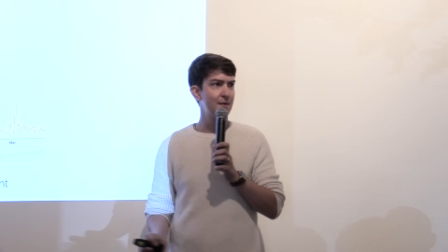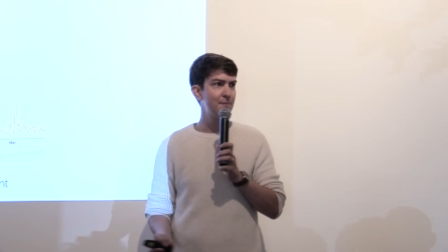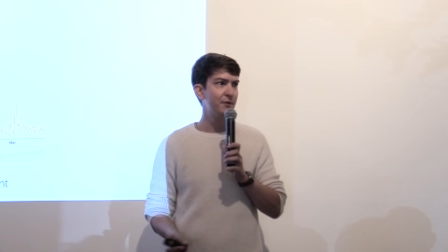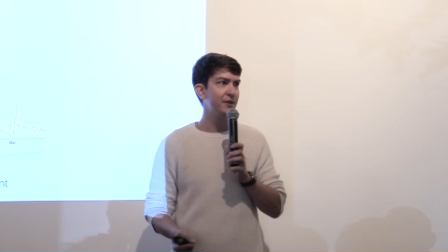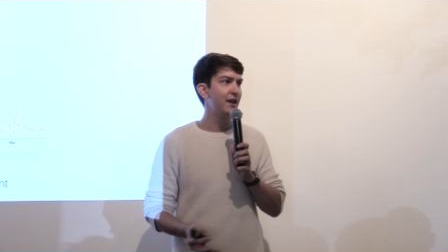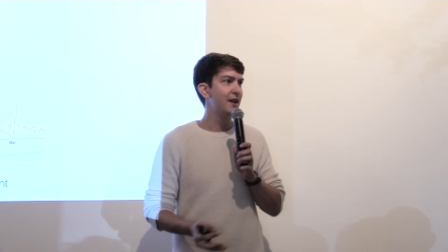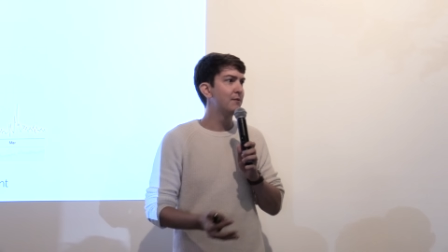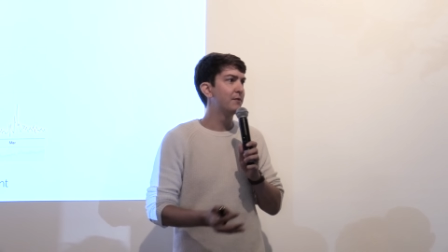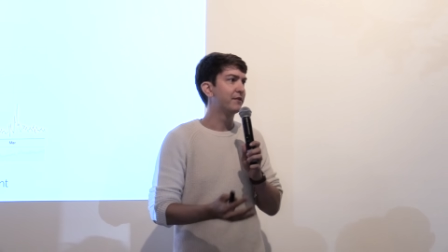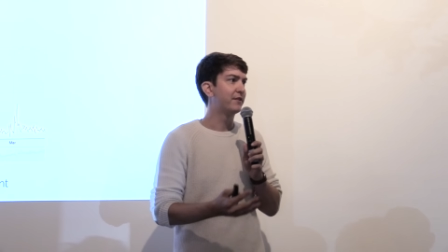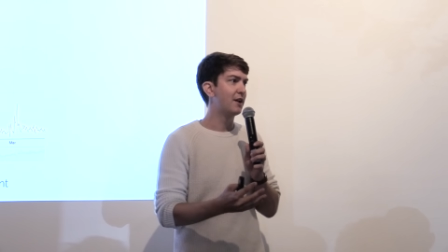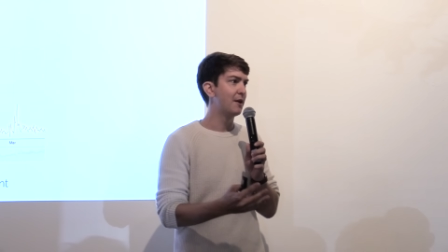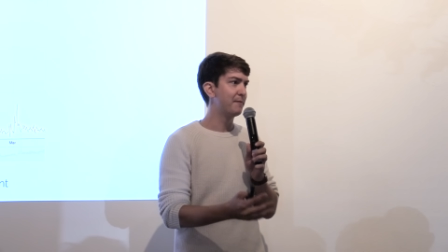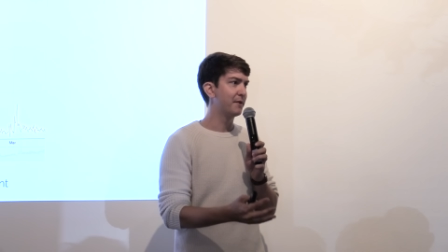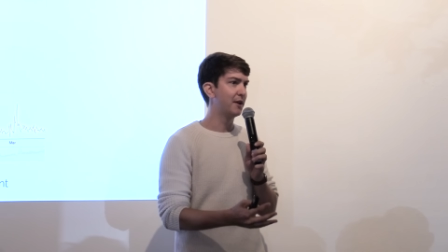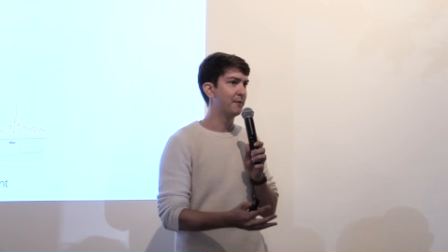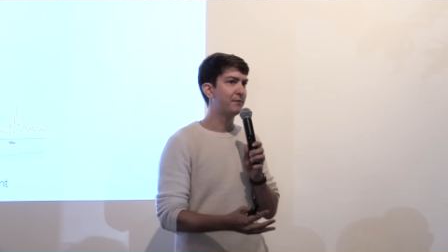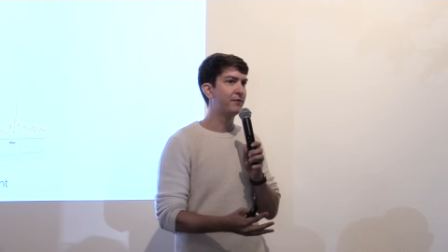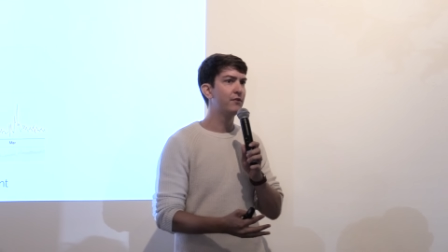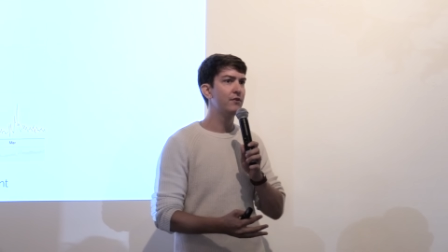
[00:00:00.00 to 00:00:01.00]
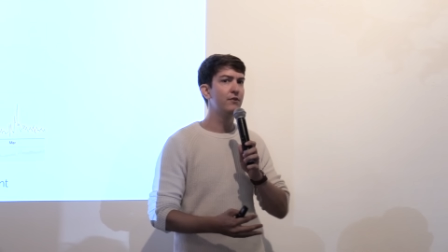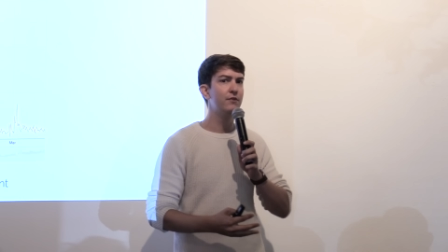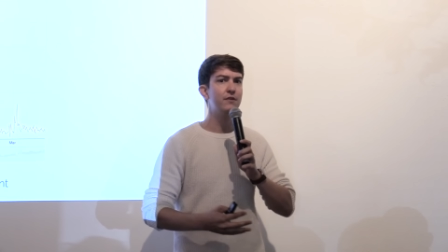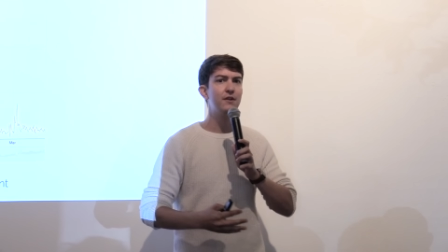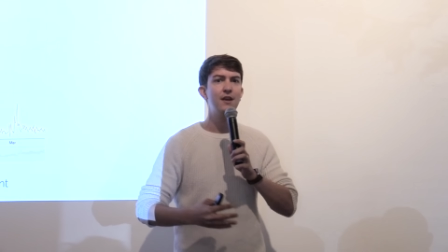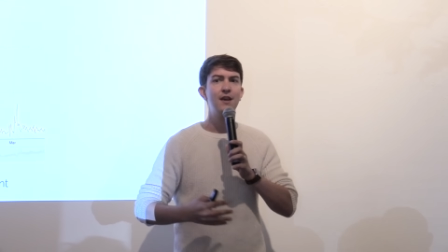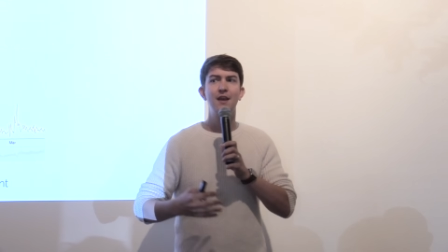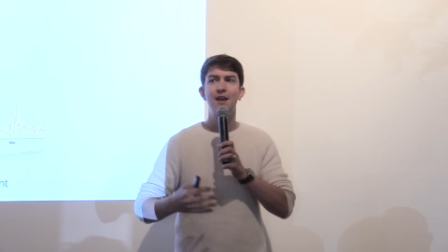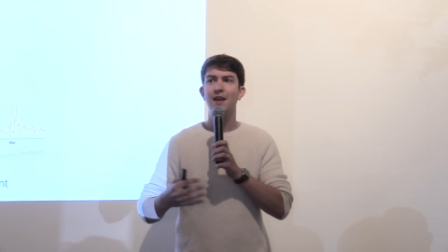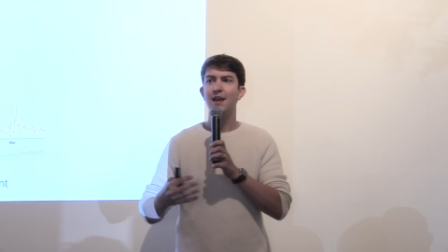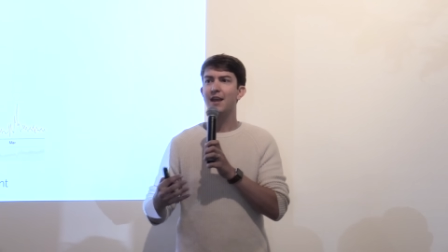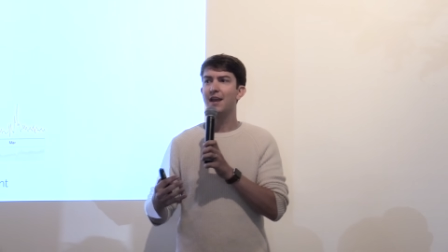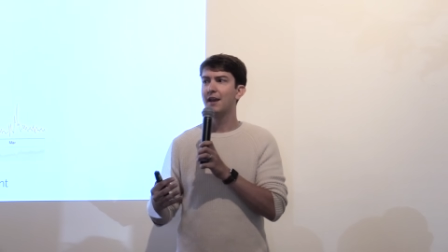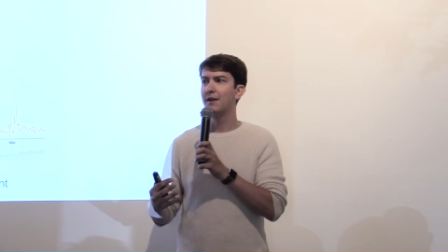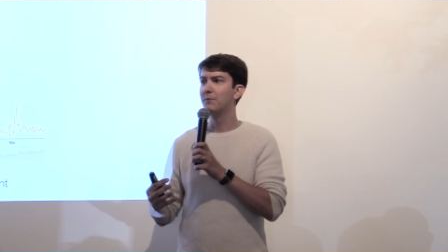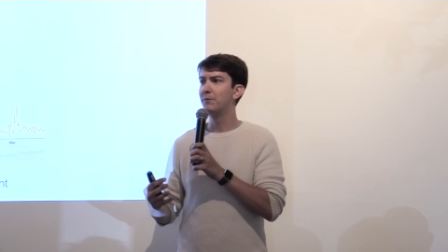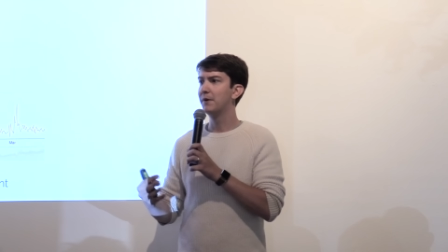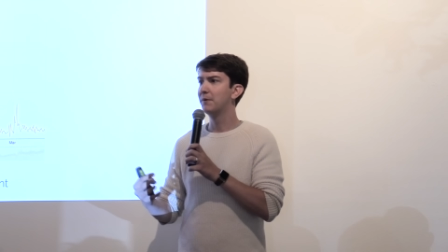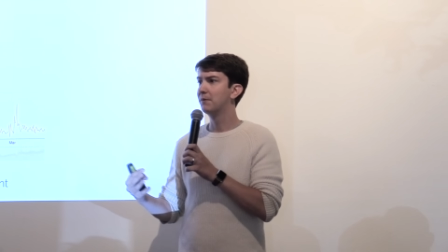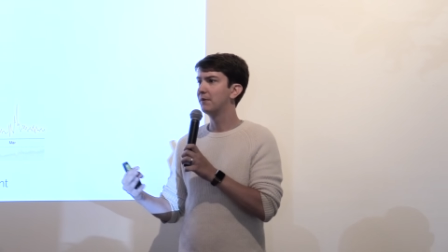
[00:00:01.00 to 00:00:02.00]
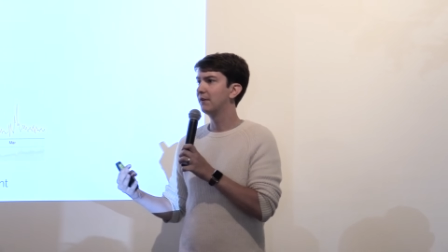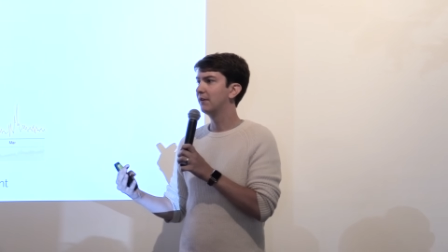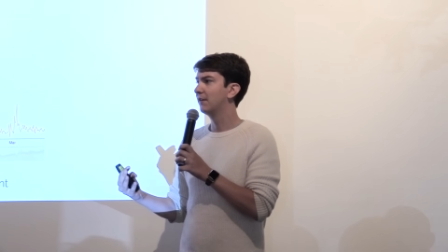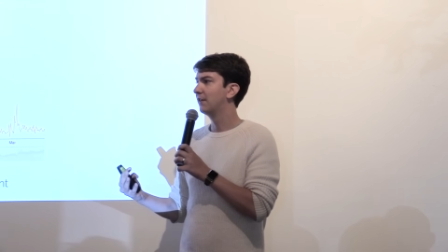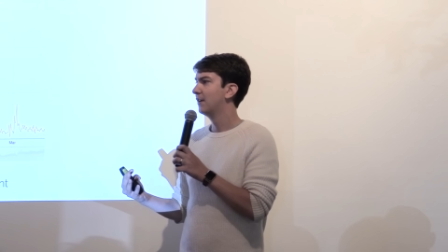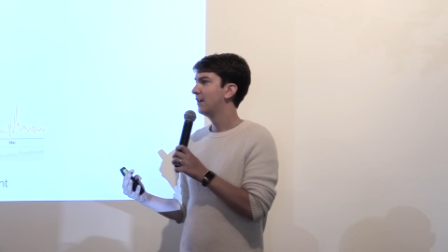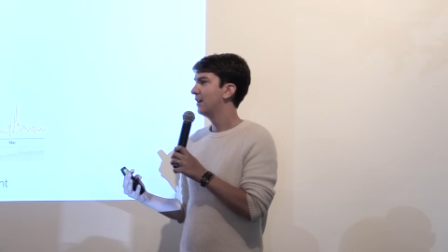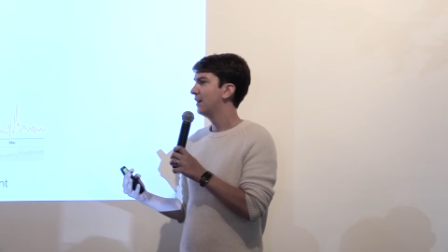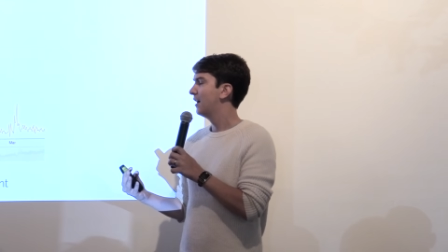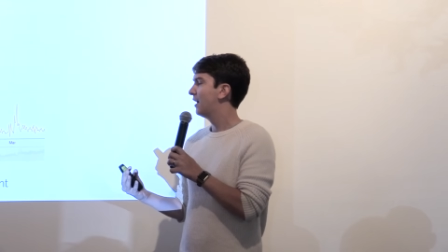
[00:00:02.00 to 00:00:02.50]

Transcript: Demo Day was coming up soon, and we were,